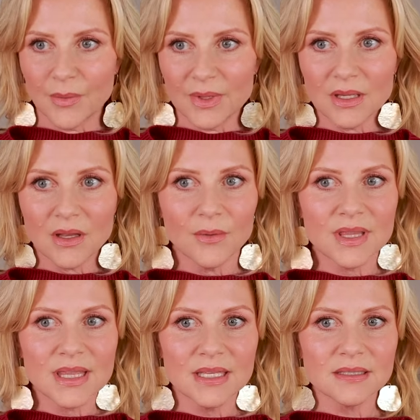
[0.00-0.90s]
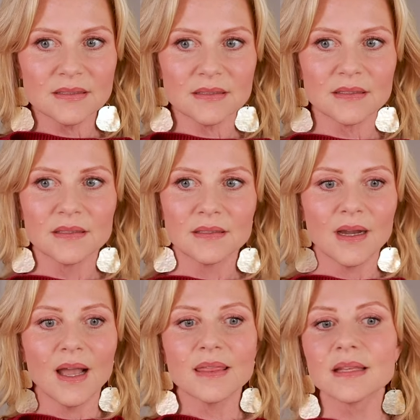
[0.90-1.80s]
but will it go with this?
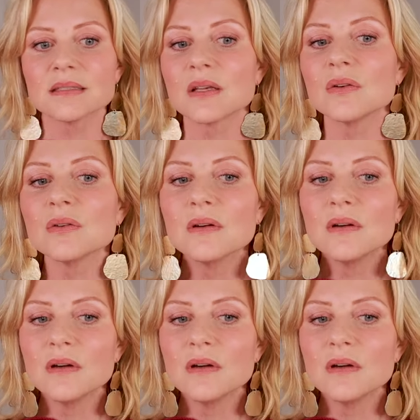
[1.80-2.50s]
I think so.